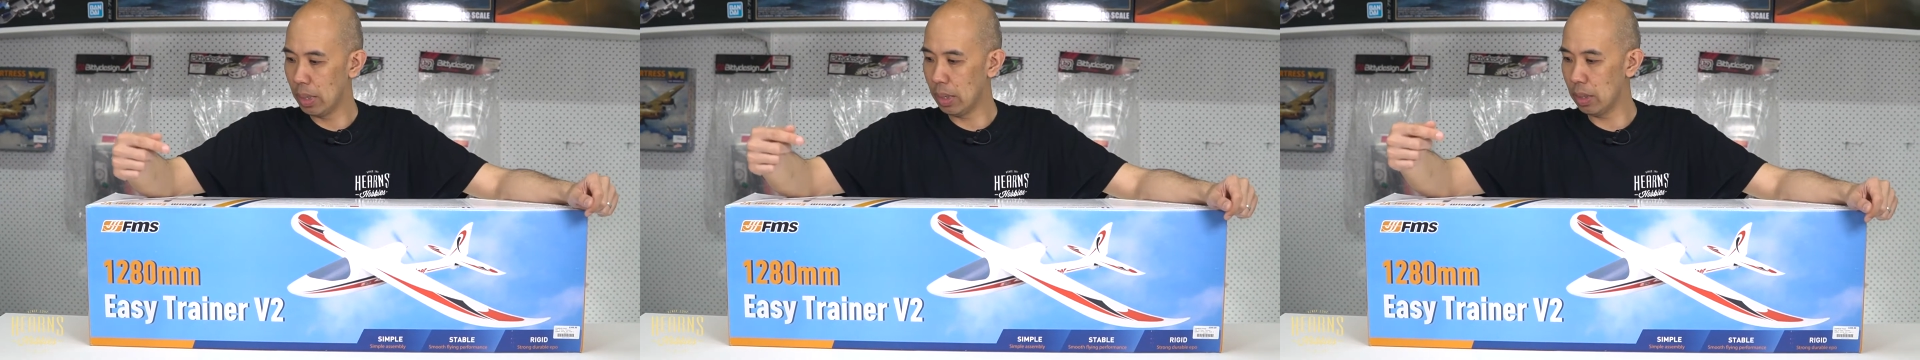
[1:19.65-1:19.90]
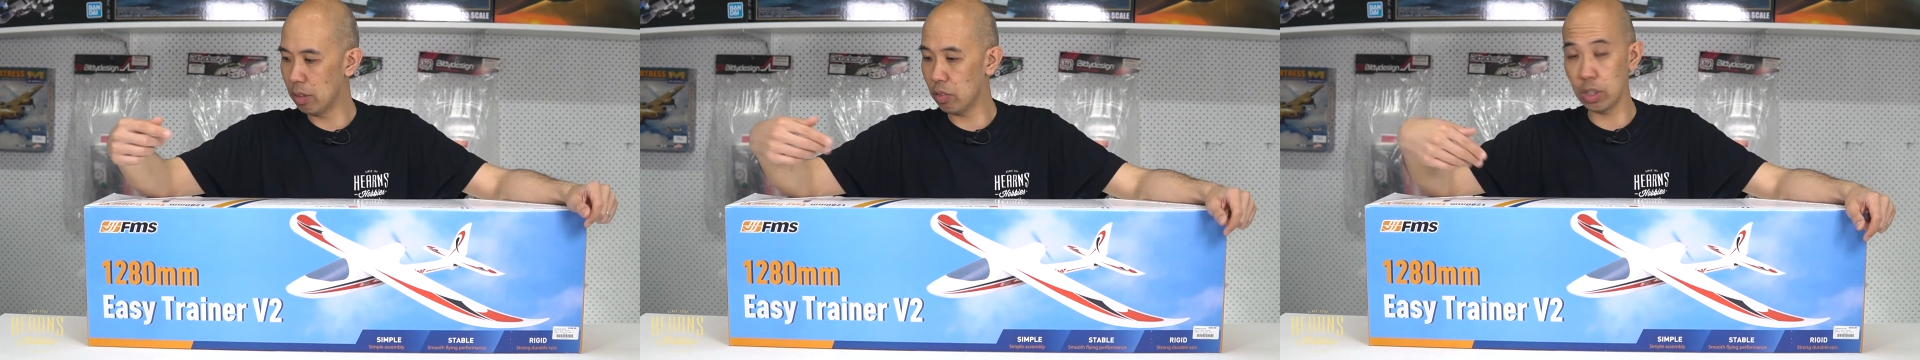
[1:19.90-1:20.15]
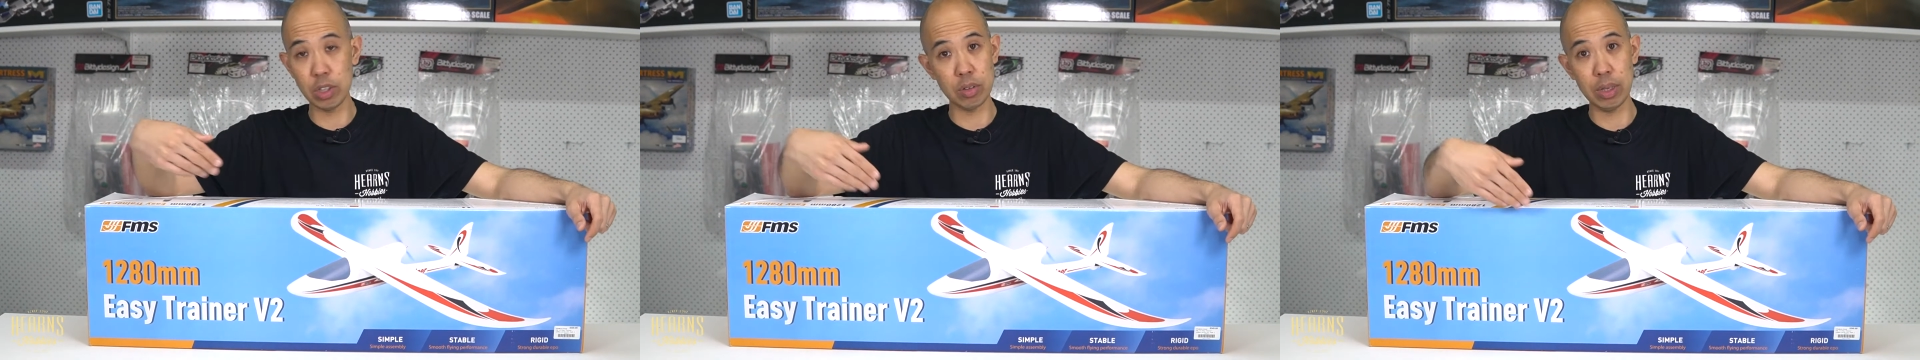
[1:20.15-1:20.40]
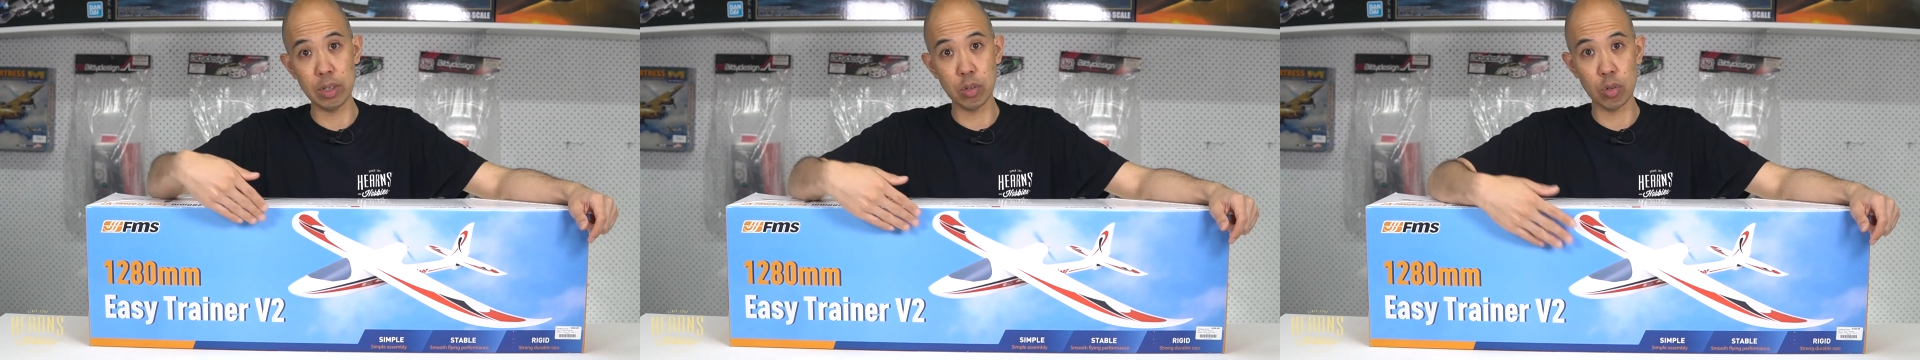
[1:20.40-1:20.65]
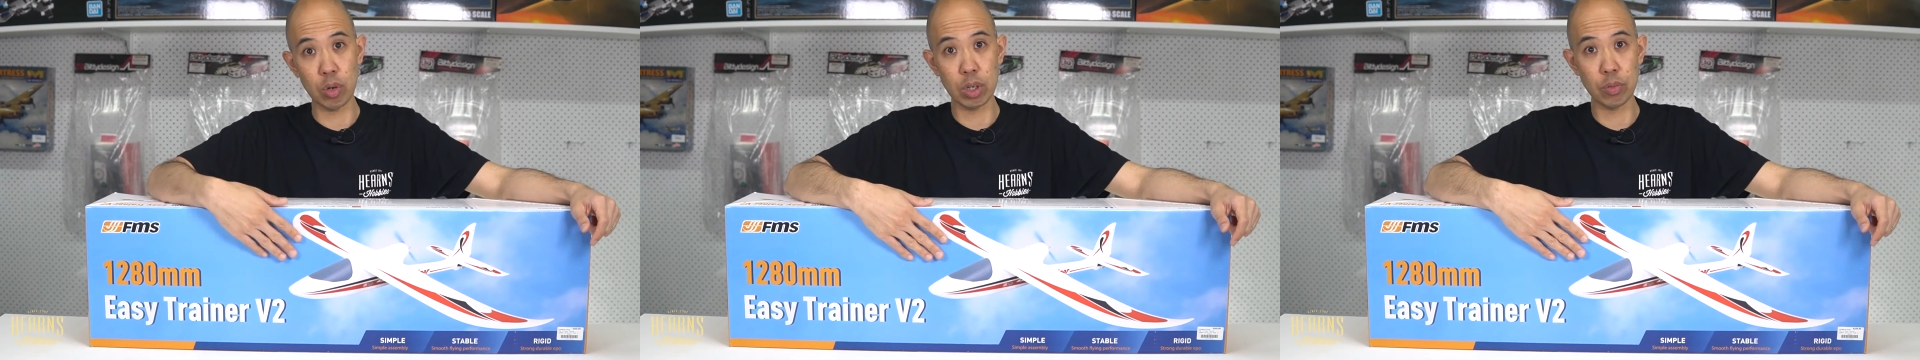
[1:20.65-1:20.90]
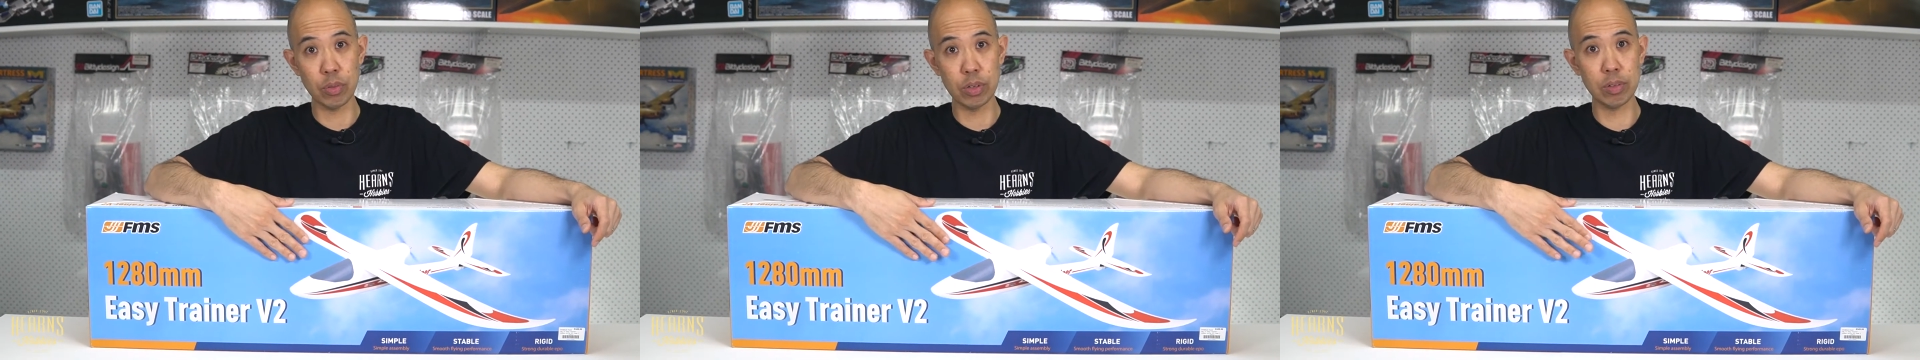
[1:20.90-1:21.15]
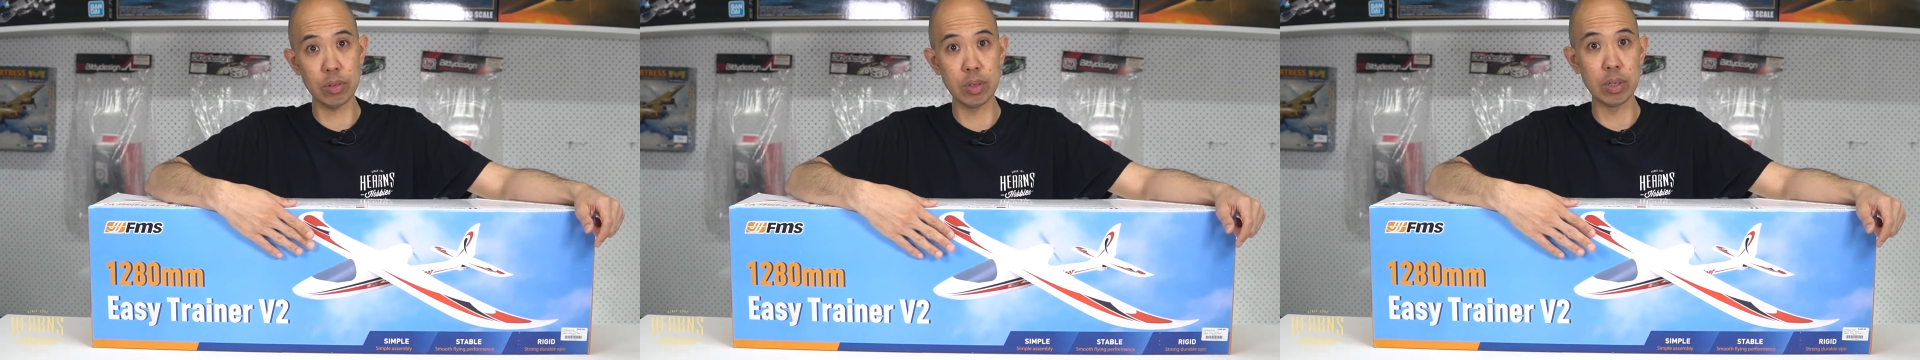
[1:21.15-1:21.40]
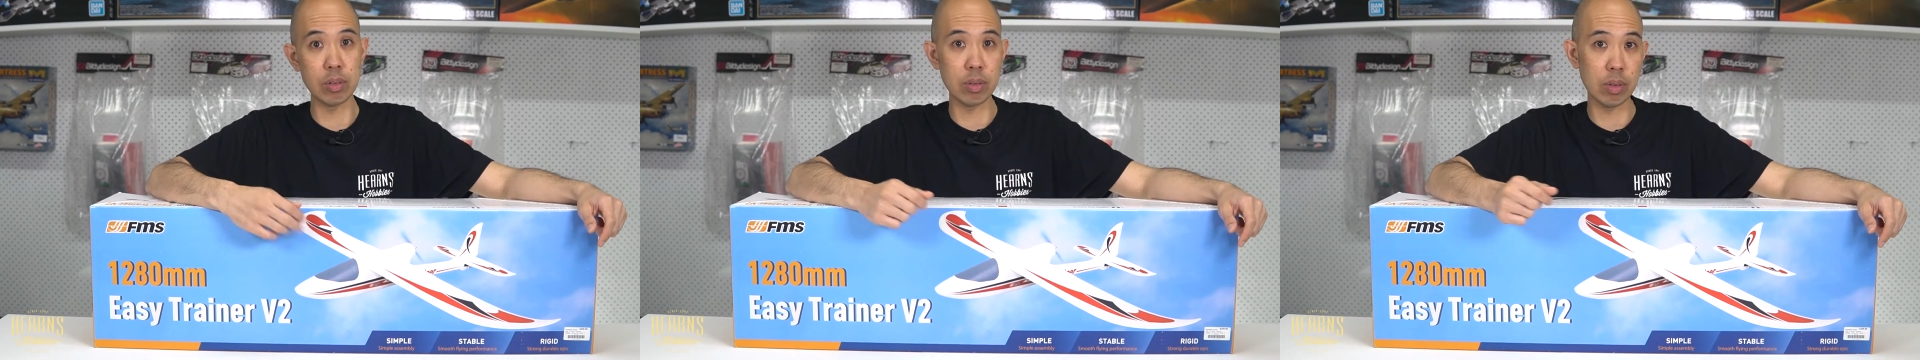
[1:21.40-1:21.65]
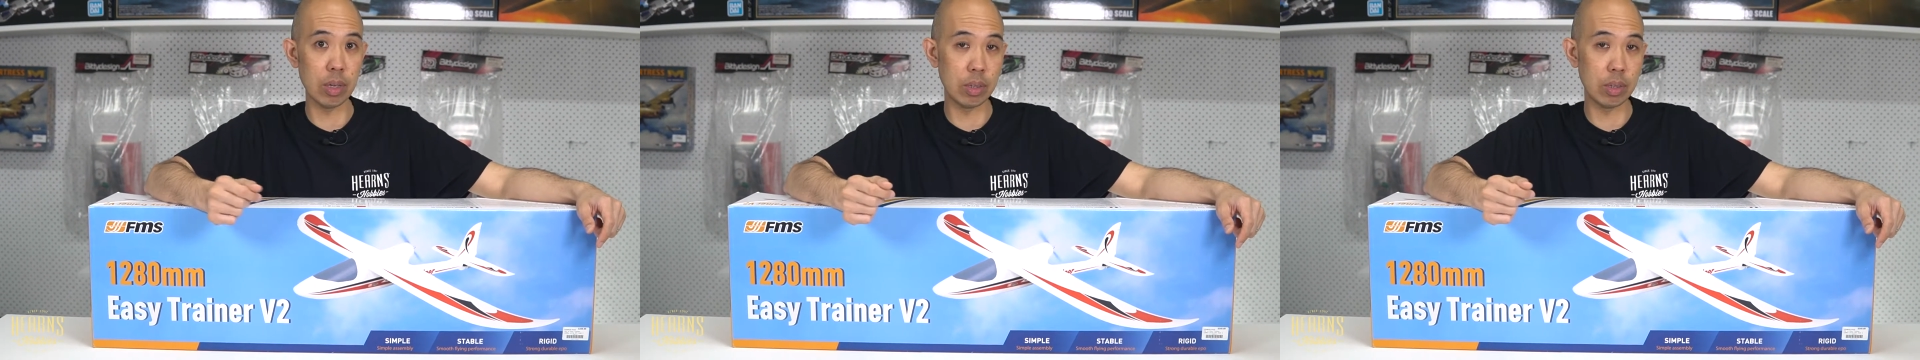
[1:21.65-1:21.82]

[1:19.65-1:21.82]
So you can just land on grass with this. It's